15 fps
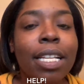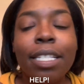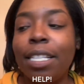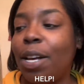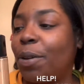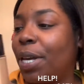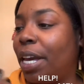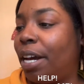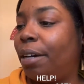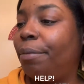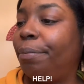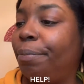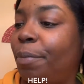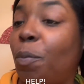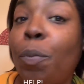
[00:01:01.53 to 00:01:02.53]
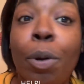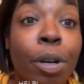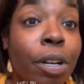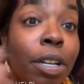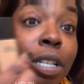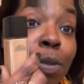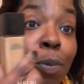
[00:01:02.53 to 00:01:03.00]
So yeah, we're
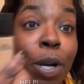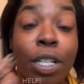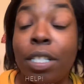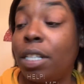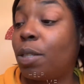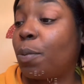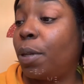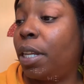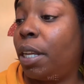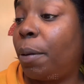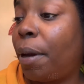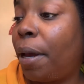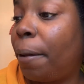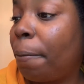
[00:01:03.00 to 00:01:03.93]
gonna swatch this one anyway.